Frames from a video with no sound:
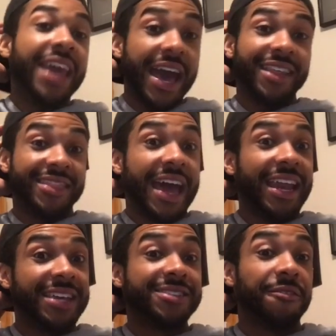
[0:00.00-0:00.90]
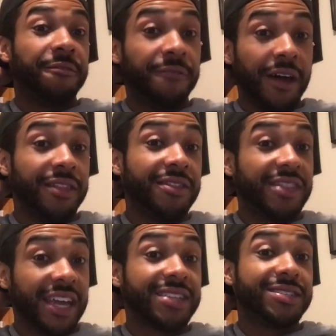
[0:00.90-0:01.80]
yeah, that is a fun
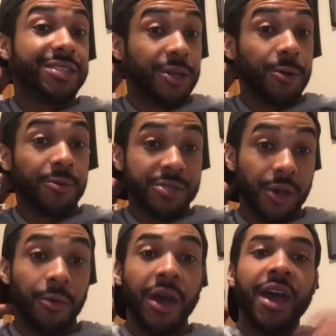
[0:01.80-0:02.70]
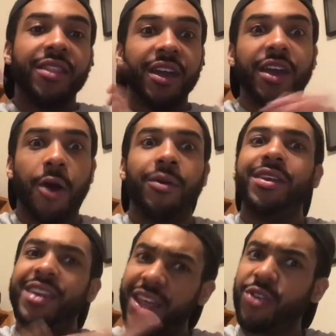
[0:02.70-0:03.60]
thing to do. So there you go.
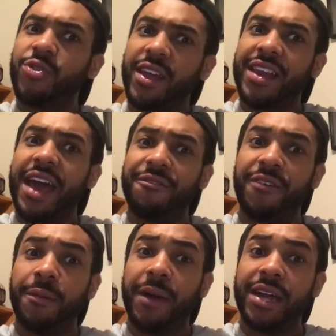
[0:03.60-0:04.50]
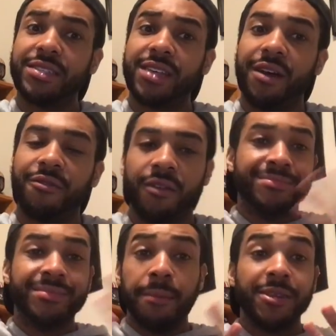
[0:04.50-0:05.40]
Another thing to have fun by yourself.
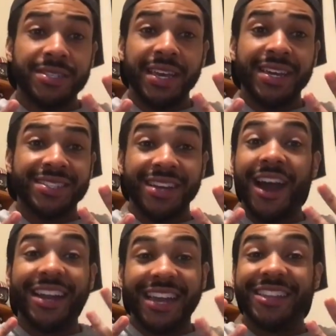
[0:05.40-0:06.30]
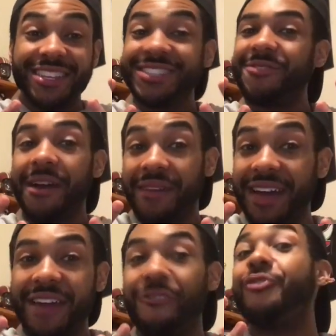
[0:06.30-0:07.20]
Number six. All right, now this is where I'm going
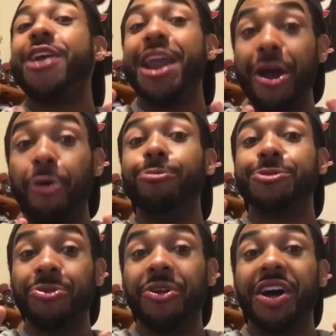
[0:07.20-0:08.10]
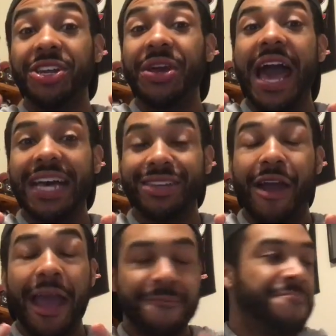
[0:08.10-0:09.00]
to get really old school on you guys, all
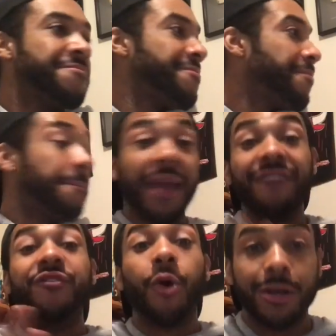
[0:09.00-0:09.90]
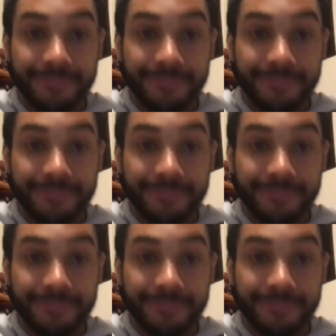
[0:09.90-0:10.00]
right? Make a fort.